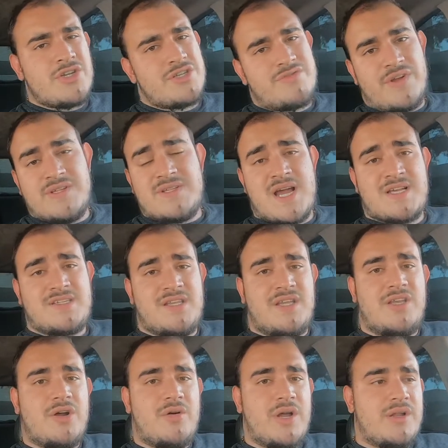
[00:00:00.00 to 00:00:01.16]
is fantastic.
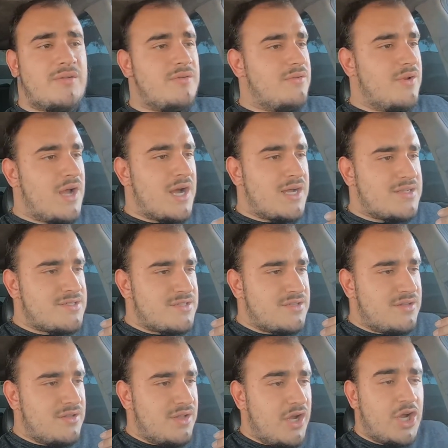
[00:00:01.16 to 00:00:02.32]
You know, it has
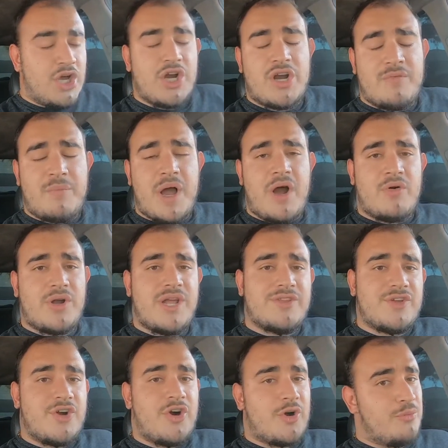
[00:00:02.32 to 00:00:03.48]
good enough power to get
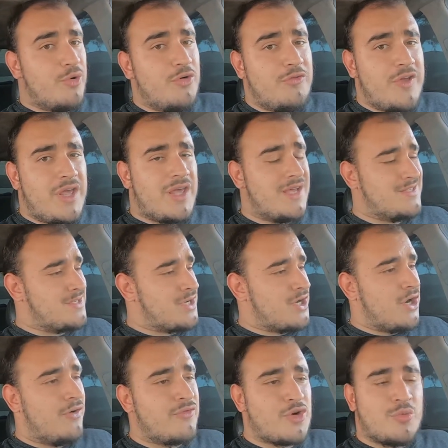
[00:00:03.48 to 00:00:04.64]
the car moving. It's
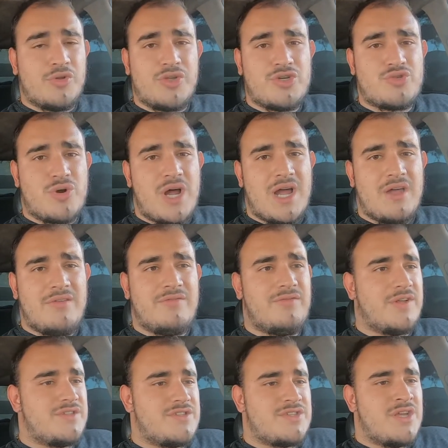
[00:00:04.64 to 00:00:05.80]
comfortable to drive.
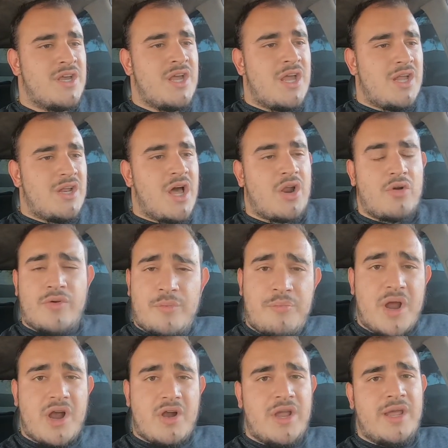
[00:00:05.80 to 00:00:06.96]
It's not
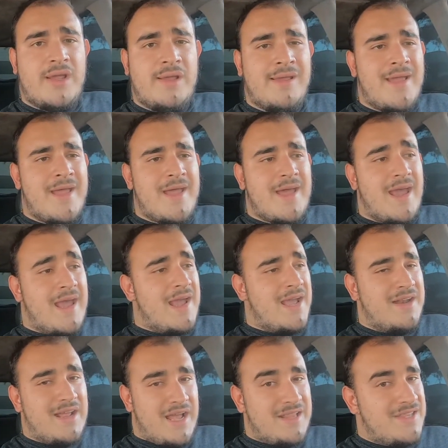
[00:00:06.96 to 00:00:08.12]
overbearing.
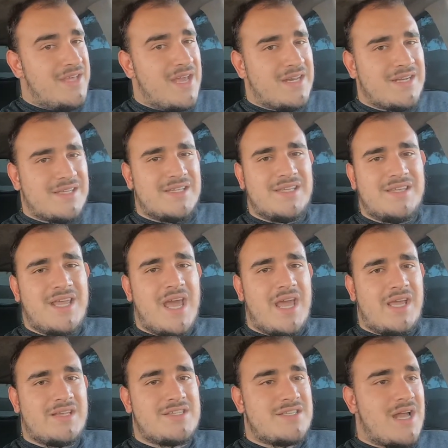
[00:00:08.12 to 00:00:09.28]
And at the end of the day,
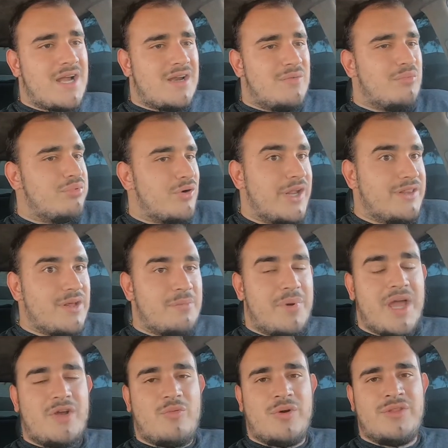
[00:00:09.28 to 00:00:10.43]
it's not going to break the
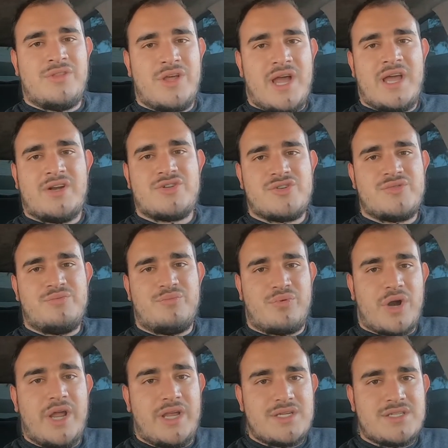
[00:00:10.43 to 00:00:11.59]
bank when the engine
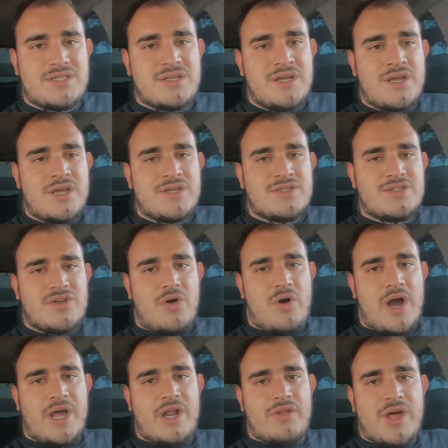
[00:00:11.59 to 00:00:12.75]
breaks. So
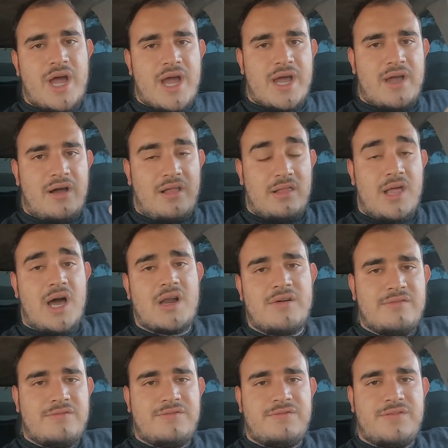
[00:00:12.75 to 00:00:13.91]
I know that a lot
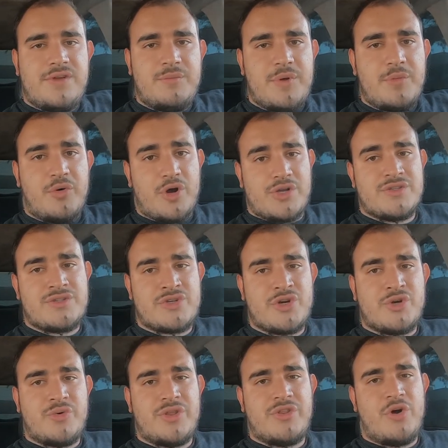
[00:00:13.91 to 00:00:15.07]
of people are
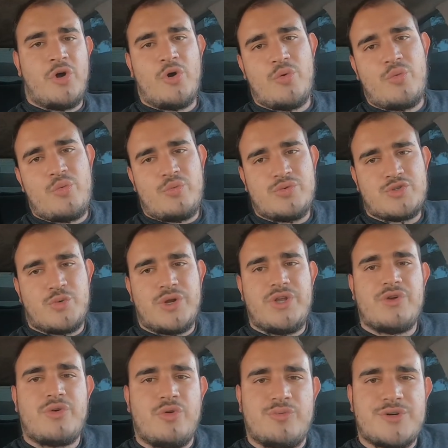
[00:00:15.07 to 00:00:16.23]
concerned with, oh,
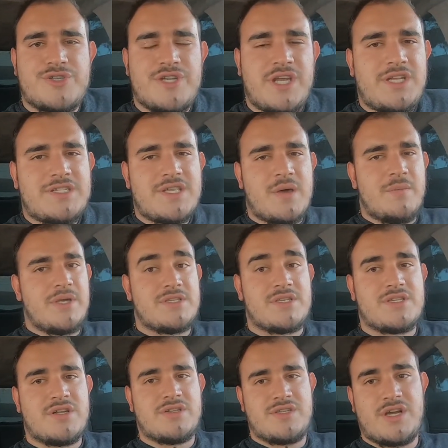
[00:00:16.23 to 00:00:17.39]
20-year-old Mercedes, that means it's
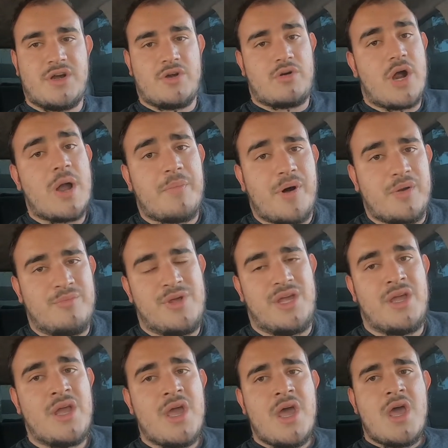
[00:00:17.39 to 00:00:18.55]
going to take a crap on me.
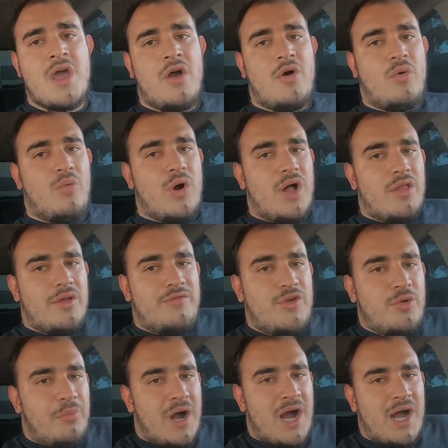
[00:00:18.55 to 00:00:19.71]
Well, if you
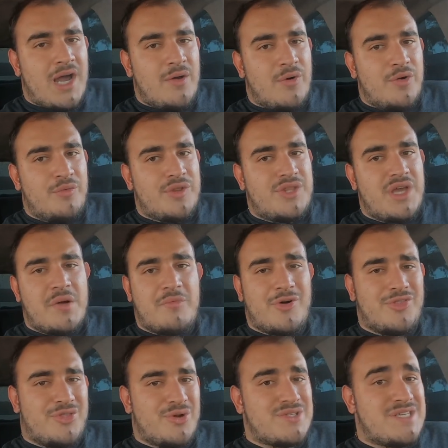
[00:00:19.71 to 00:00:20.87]
buy one with the
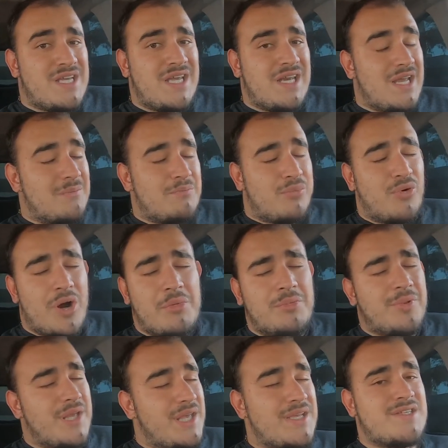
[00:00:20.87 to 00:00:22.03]
M113, it
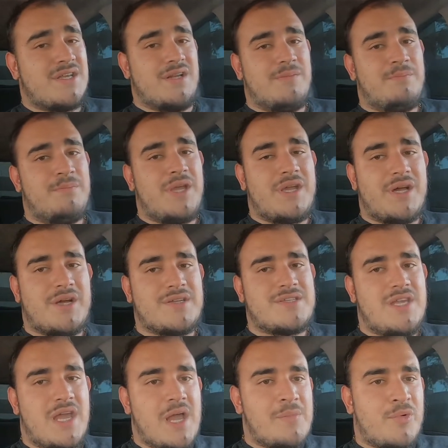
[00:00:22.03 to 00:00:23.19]
probably isn't, because
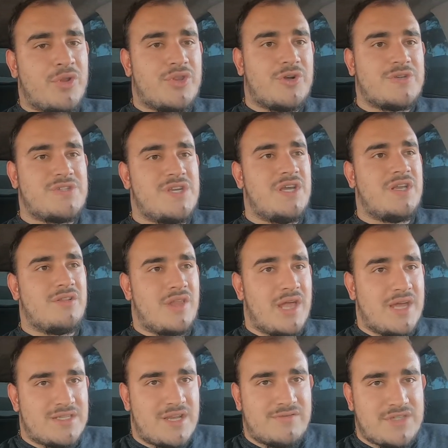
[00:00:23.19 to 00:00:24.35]
the M113,
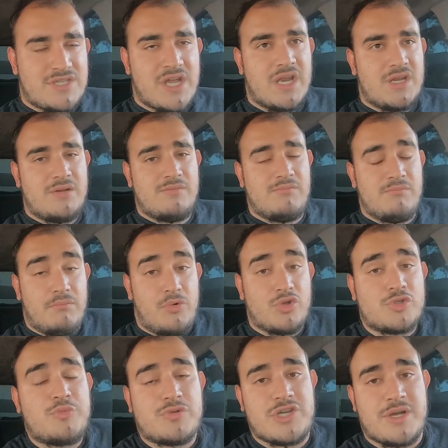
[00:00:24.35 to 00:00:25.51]
as I've said
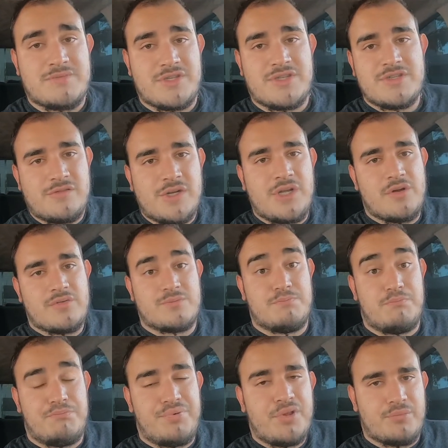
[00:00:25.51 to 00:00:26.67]
multiple times in this video, is
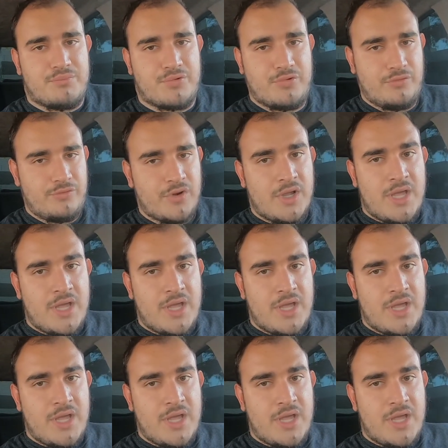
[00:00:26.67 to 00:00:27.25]
bulletproof.